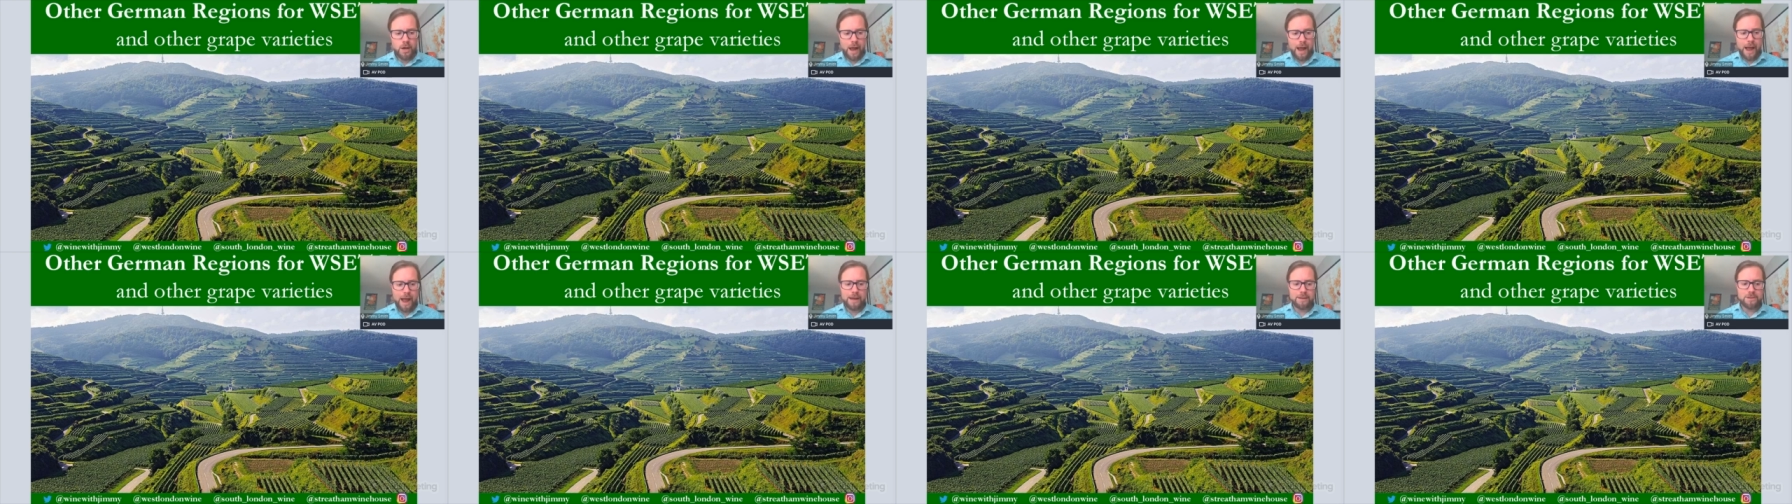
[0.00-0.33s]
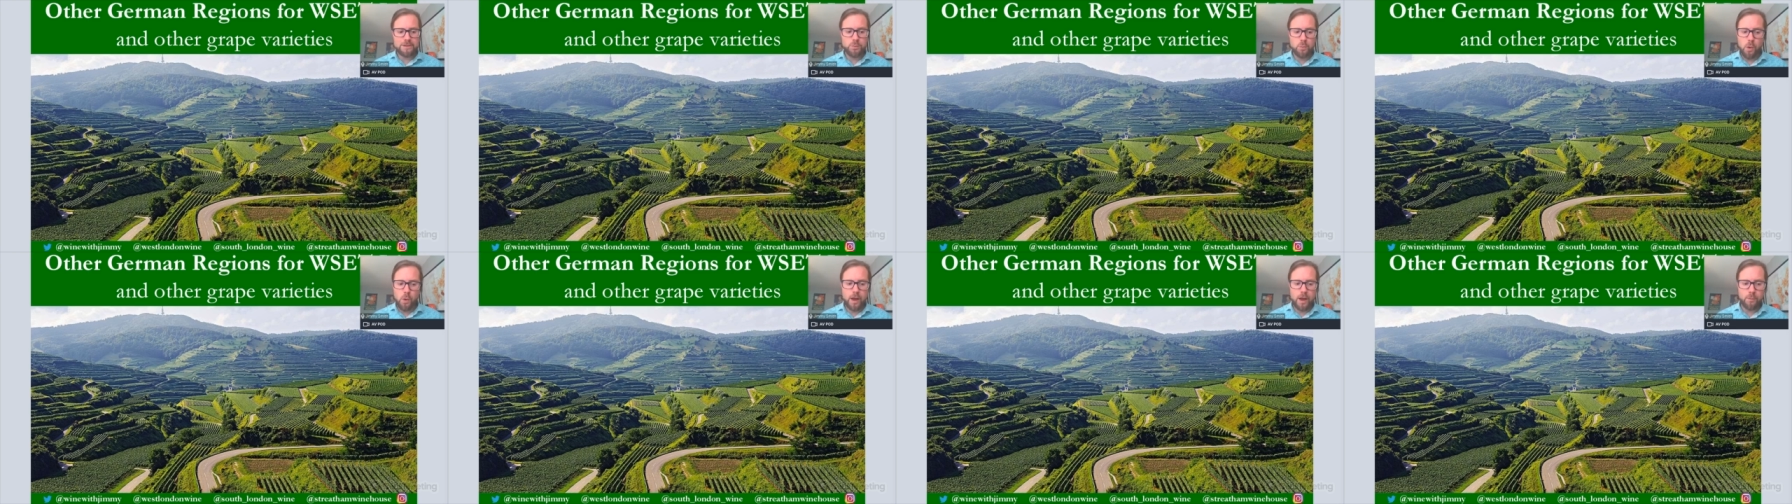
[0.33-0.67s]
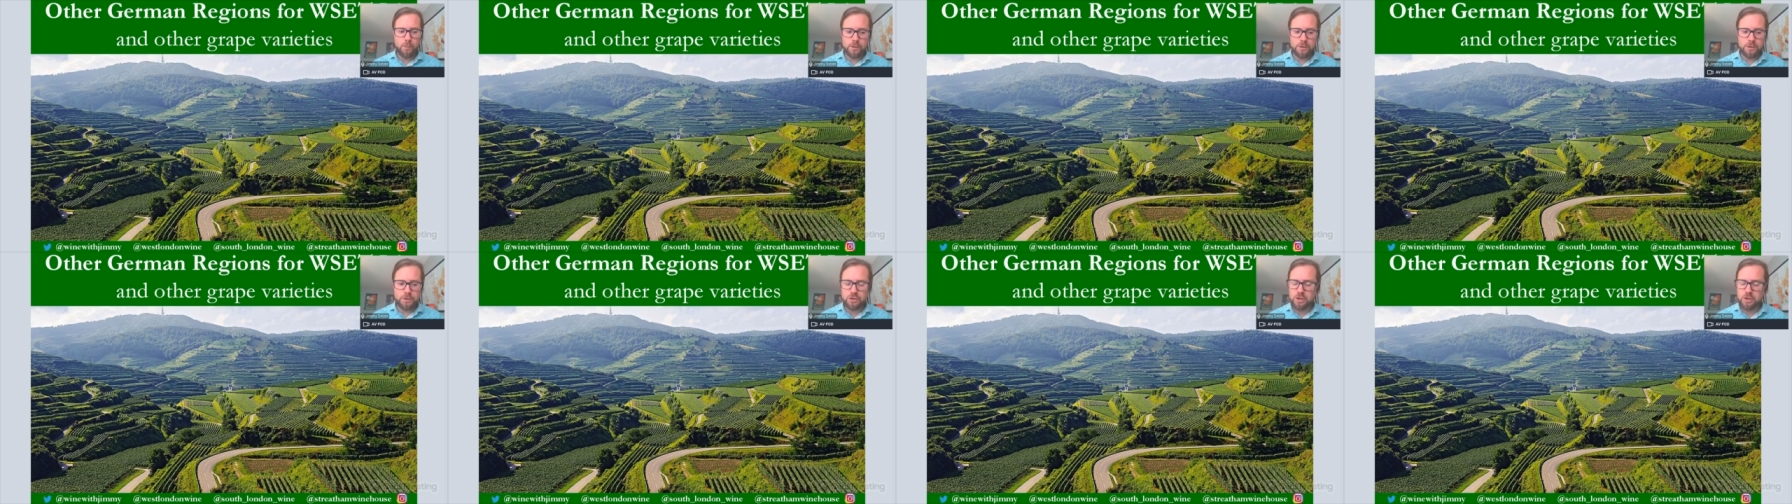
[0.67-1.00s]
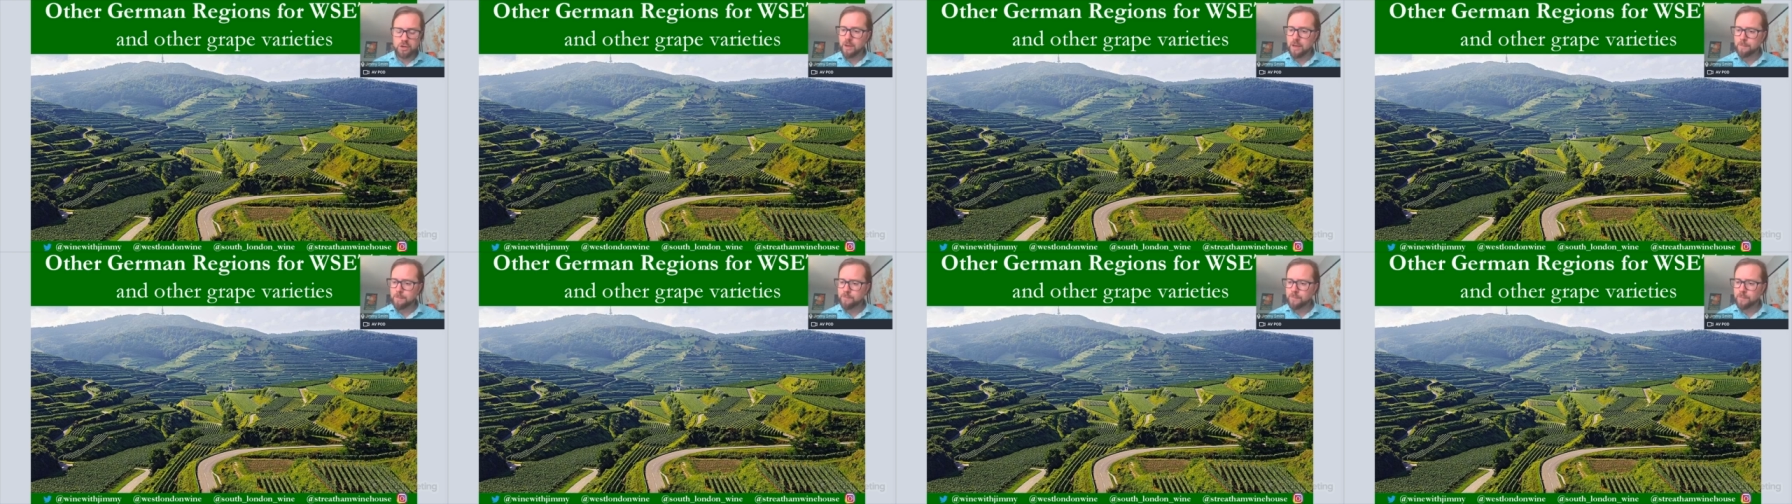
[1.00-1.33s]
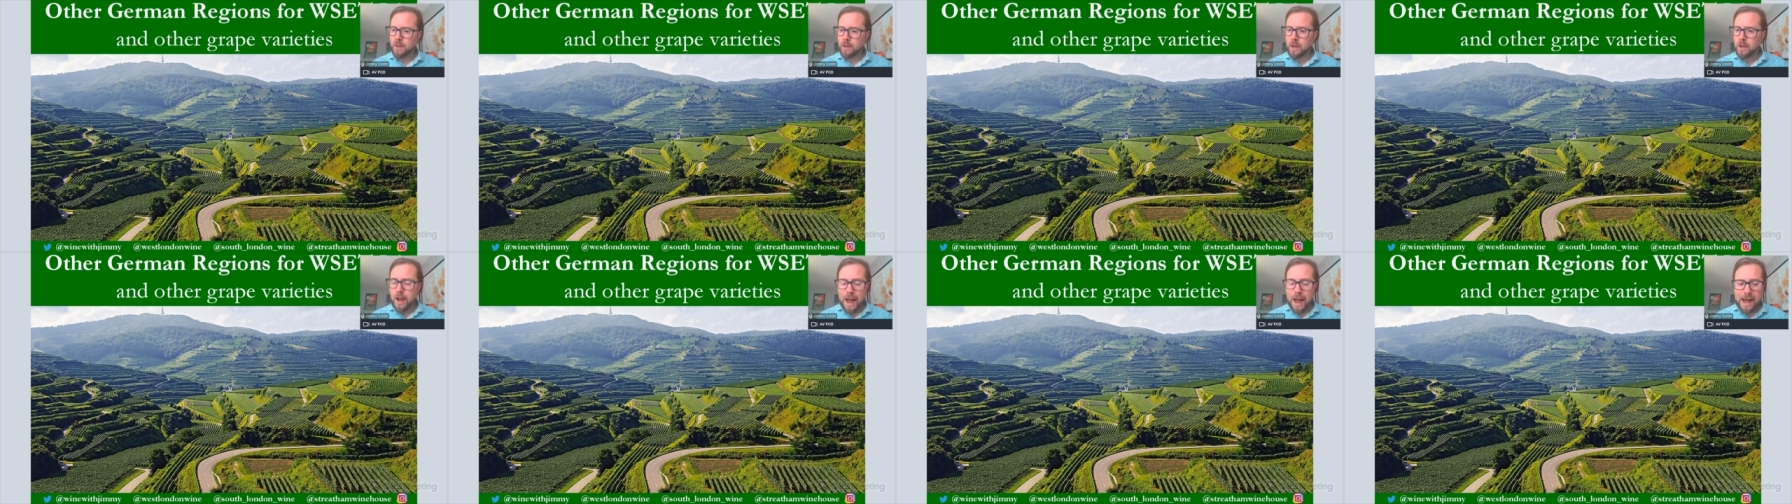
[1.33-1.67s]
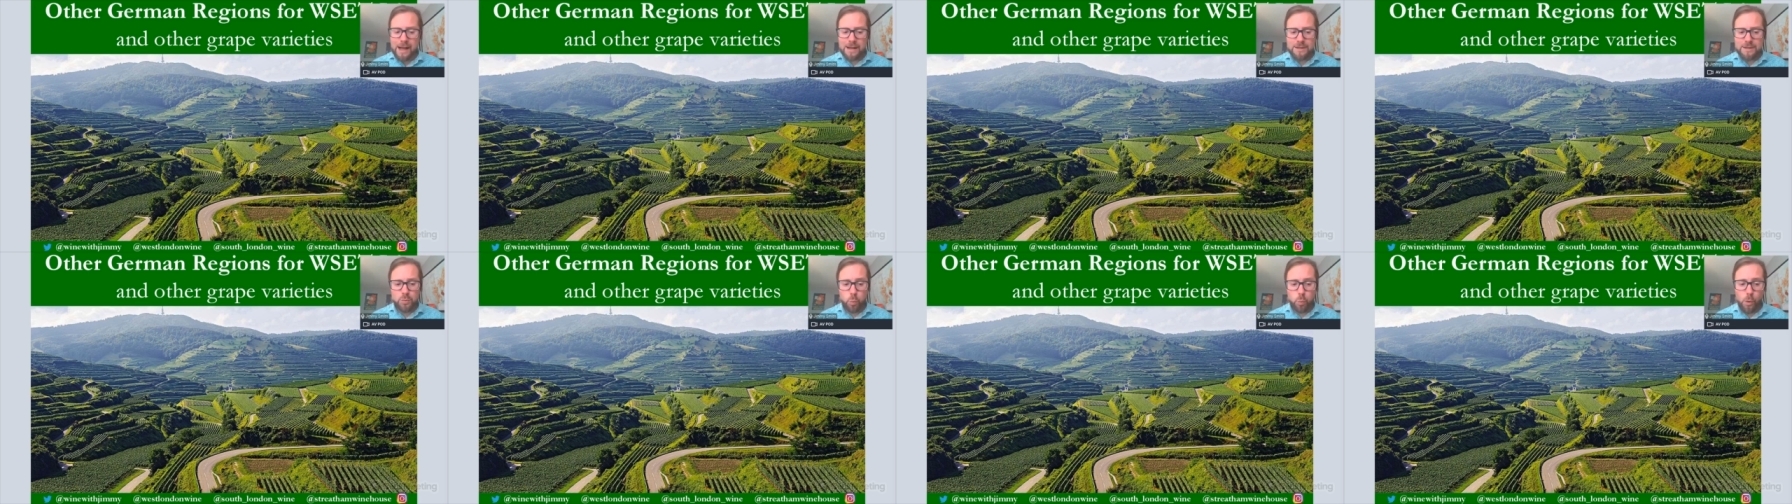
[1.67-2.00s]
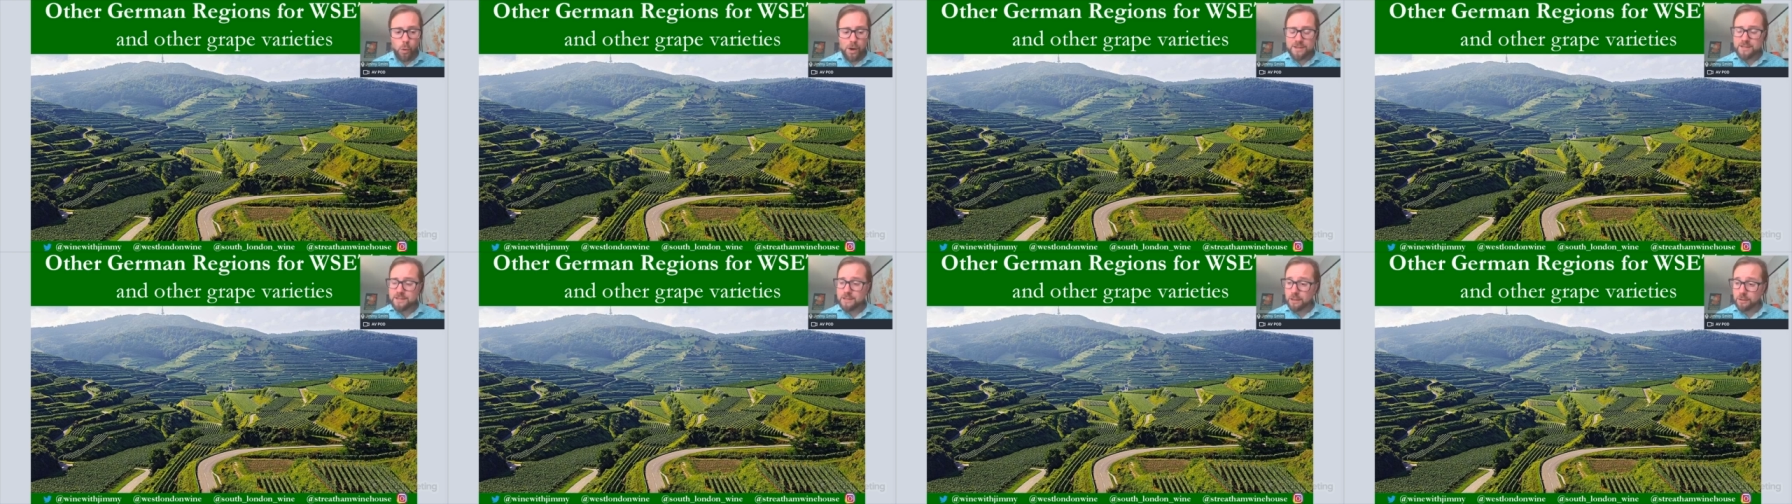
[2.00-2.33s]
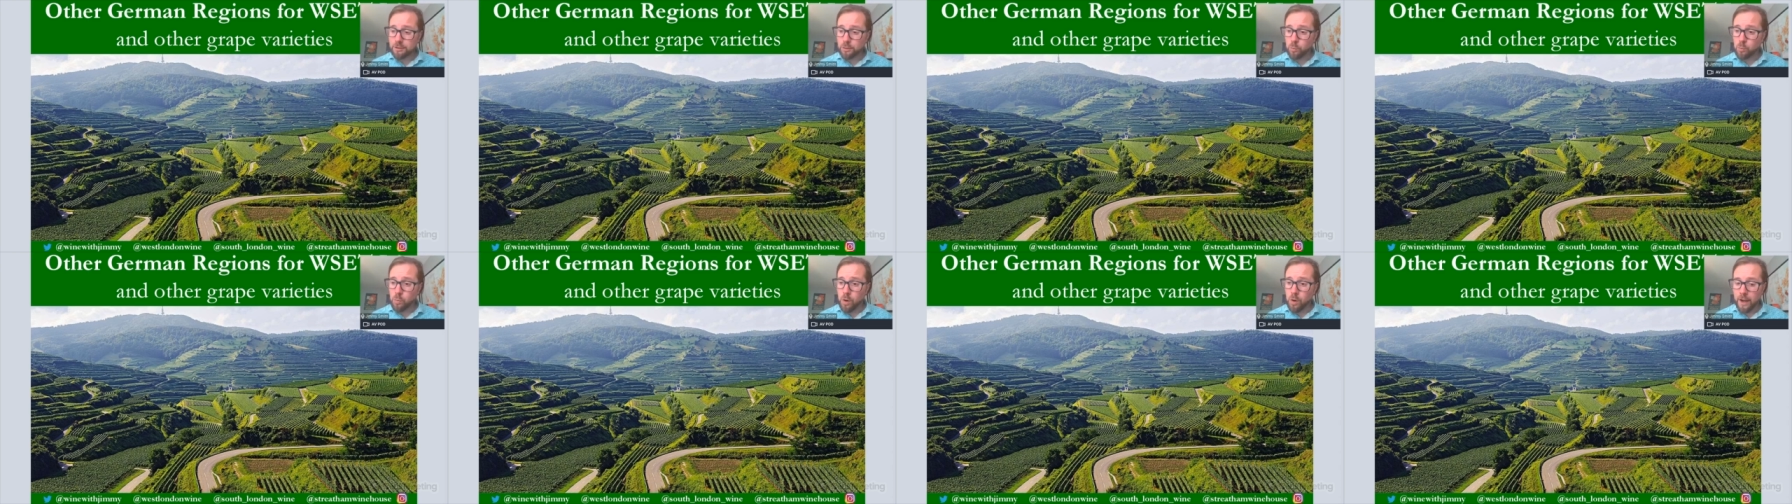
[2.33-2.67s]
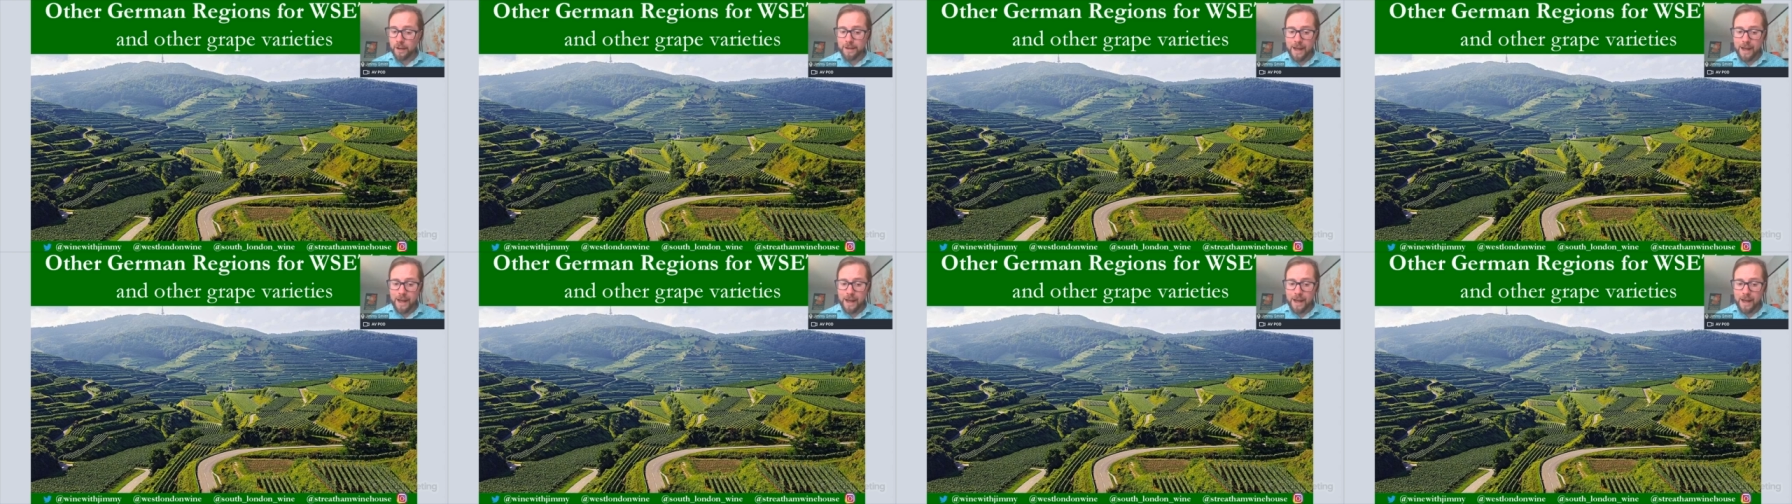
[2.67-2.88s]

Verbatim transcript: at Wine with Jimmy, at West London Wine,